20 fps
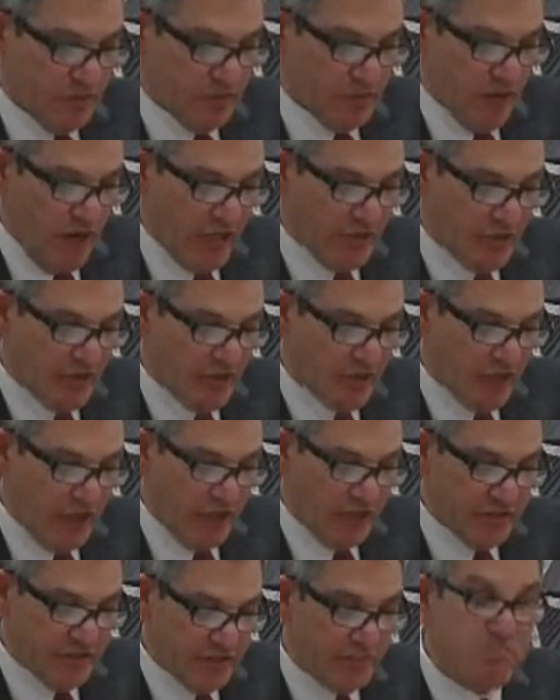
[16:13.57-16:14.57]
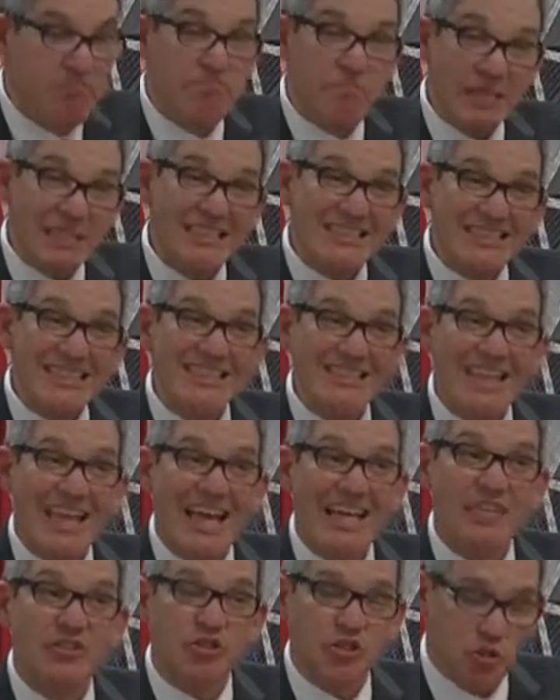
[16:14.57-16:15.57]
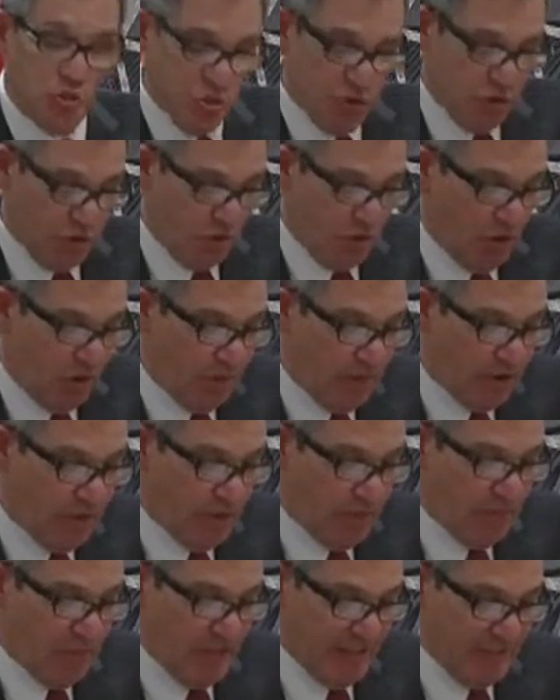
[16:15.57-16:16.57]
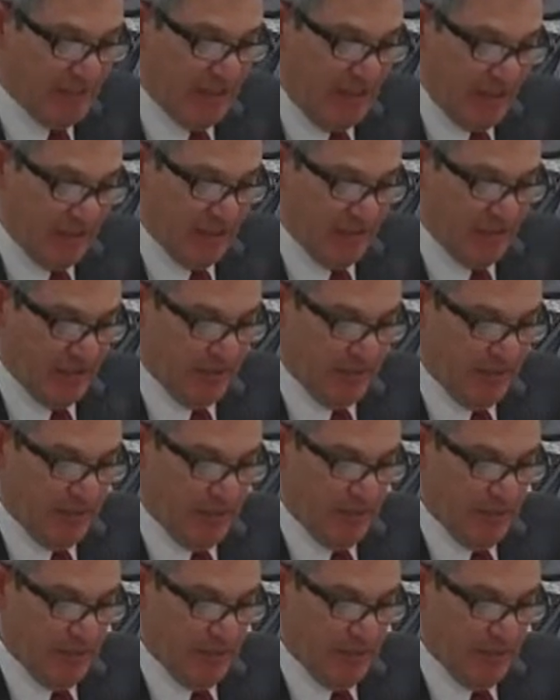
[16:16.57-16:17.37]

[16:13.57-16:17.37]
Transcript: Trying to change the business-as-usual mentality.